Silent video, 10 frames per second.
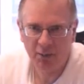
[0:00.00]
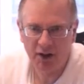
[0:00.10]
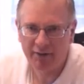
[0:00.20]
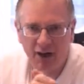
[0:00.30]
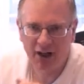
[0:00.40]
and
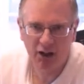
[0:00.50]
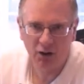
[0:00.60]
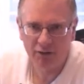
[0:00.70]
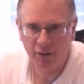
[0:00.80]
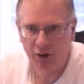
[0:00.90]
I've got a
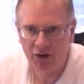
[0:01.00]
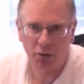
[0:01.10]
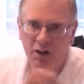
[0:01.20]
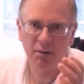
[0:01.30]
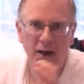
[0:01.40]
cure for it, so we're
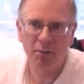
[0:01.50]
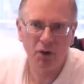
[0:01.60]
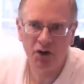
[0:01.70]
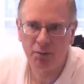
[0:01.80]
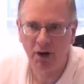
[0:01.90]
going to make
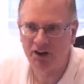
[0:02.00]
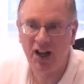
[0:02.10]
millions of bucks.